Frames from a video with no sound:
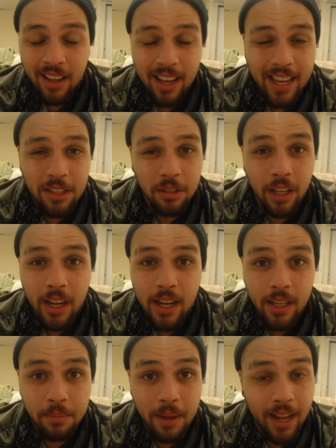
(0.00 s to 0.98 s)
He's
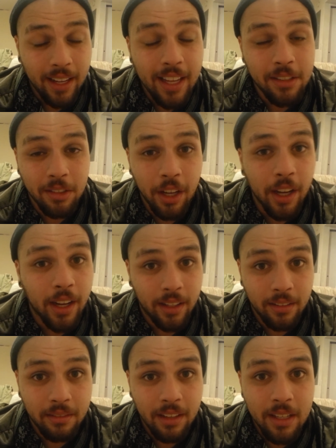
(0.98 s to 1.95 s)
good, man. He's good.
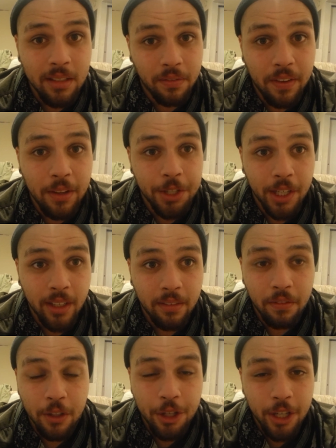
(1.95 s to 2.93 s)
He's the future
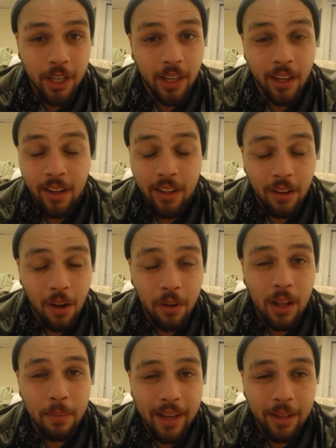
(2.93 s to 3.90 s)
for sure.
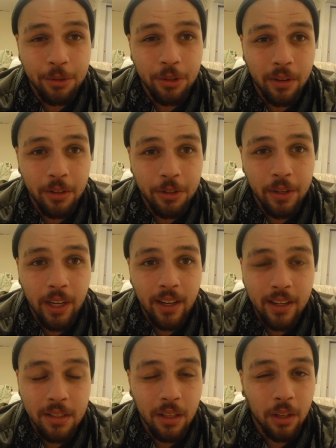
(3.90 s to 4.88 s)
Odell Beckham
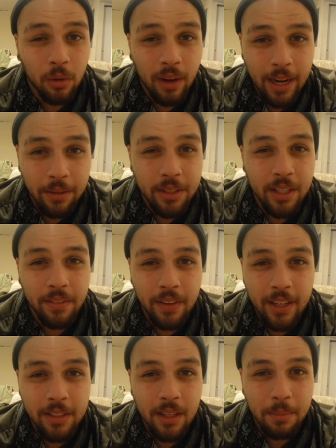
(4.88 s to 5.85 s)
Jr. is a great receiver.
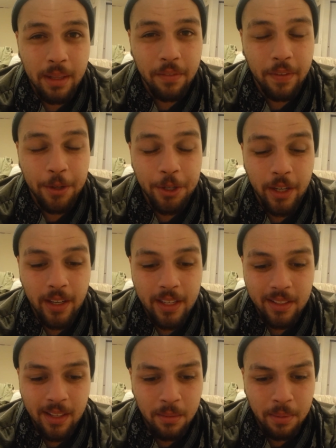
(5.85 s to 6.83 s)
He's going to be the future, and
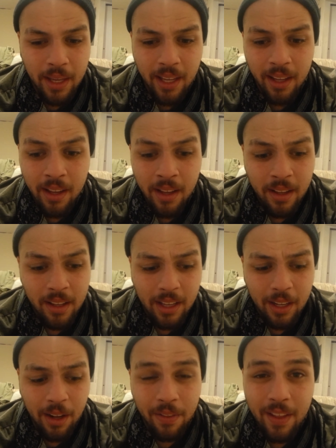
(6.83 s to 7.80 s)
he's going to be,
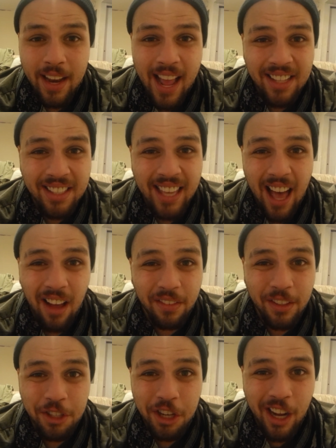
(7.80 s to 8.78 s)
the next
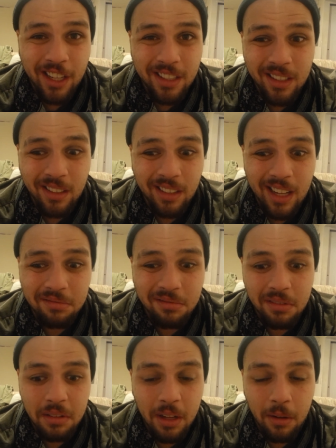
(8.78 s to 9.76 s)
Calvin Johnson. That
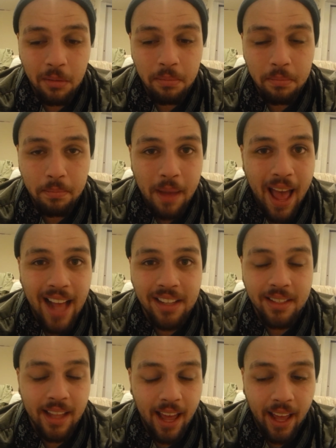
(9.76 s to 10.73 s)

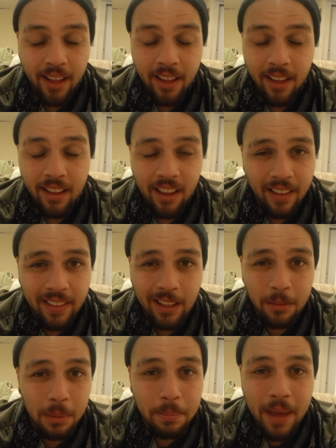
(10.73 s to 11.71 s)
past that, I think
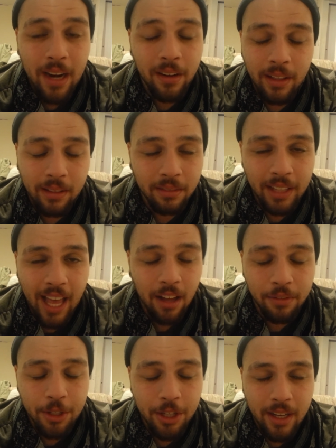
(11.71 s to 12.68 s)
he'll be better than
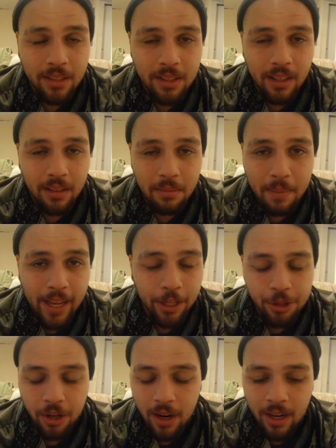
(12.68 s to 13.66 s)
Calvin Johnson,
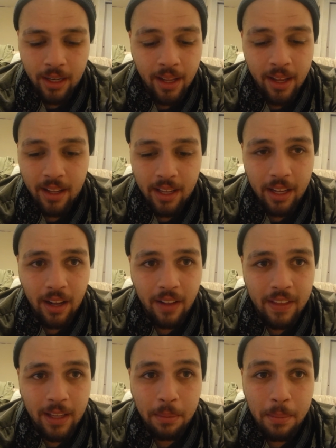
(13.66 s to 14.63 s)
Megatron. I
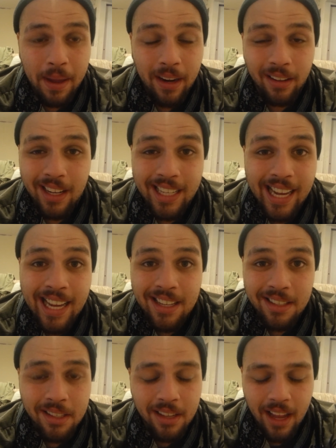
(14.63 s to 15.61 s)
think he'll be better than
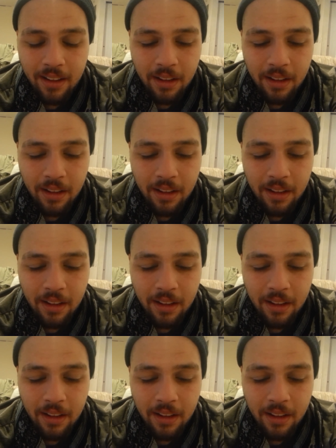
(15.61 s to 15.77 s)
Dez.